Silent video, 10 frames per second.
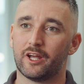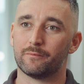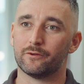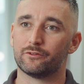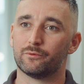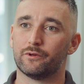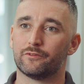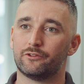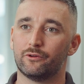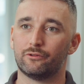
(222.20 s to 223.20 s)
cameras, we've
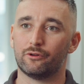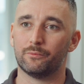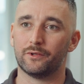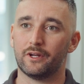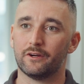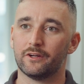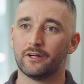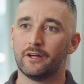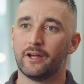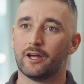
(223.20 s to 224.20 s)
reduced human
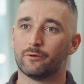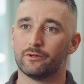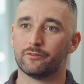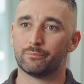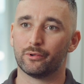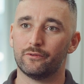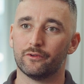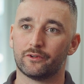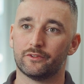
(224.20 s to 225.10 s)
error and we've improved on